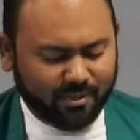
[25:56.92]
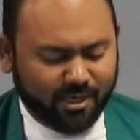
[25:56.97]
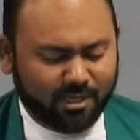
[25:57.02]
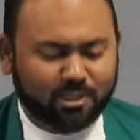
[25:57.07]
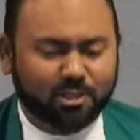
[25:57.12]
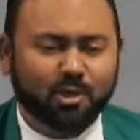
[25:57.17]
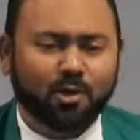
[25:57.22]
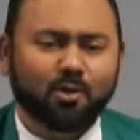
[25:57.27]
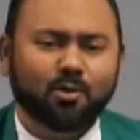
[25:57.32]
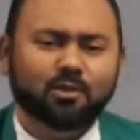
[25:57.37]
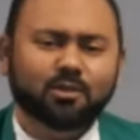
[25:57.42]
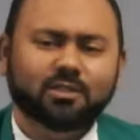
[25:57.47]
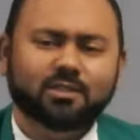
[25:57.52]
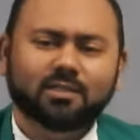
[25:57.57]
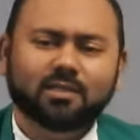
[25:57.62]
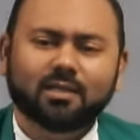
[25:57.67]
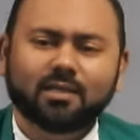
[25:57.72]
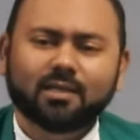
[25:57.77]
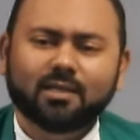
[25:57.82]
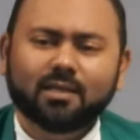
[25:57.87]
It
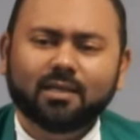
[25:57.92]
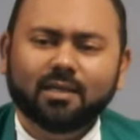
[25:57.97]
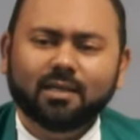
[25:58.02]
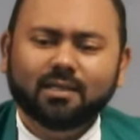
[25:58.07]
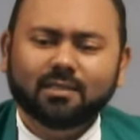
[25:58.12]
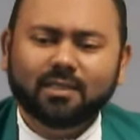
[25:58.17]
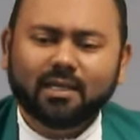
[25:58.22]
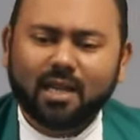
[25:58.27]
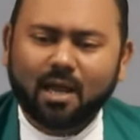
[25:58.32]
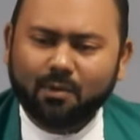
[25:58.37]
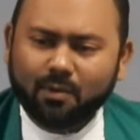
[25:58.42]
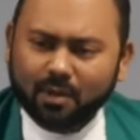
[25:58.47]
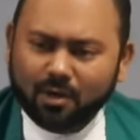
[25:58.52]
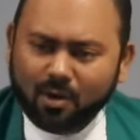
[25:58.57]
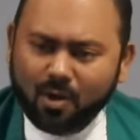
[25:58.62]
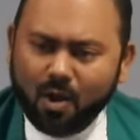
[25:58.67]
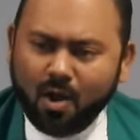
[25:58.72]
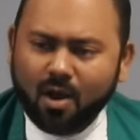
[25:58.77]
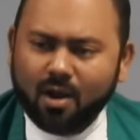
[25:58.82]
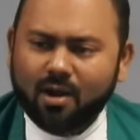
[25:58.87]
shows that our
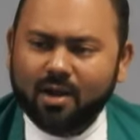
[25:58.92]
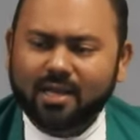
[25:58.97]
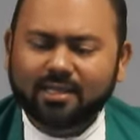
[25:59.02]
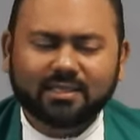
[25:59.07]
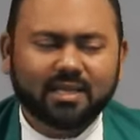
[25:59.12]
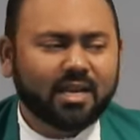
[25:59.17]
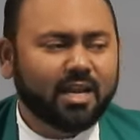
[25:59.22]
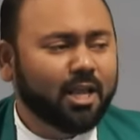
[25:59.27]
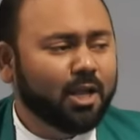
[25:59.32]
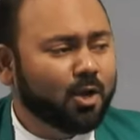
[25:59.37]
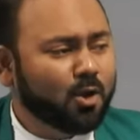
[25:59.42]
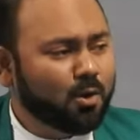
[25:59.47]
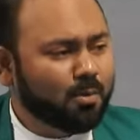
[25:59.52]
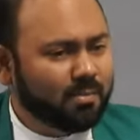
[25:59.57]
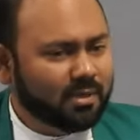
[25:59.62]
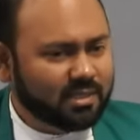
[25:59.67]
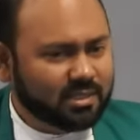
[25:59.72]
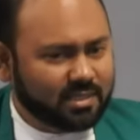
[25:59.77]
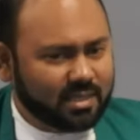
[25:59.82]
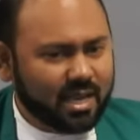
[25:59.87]
God as an
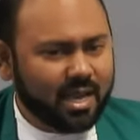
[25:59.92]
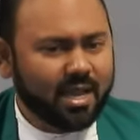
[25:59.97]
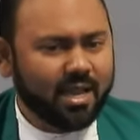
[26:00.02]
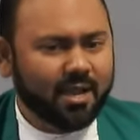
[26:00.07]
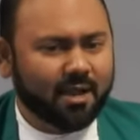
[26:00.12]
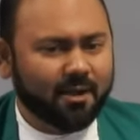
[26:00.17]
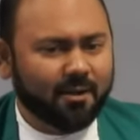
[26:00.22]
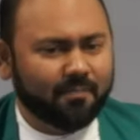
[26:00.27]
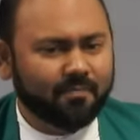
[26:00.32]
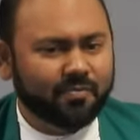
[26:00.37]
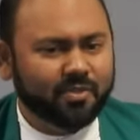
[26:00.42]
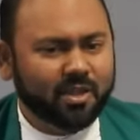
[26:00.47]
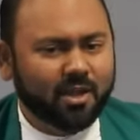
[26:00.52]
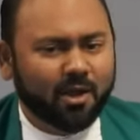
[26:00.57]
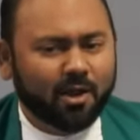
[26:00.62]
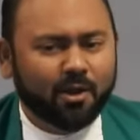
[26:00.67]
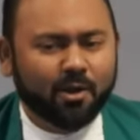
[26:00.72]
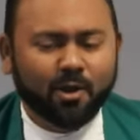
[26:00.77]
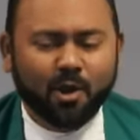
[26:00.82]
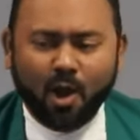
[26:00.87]
eco-Messiah
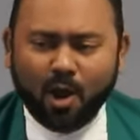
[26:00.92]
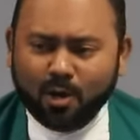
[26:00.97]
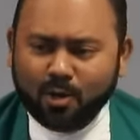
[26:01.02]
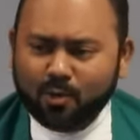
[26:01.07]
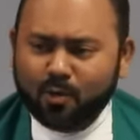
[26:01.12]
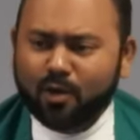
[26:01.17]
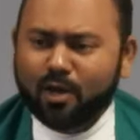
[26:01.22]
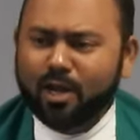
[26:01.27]
not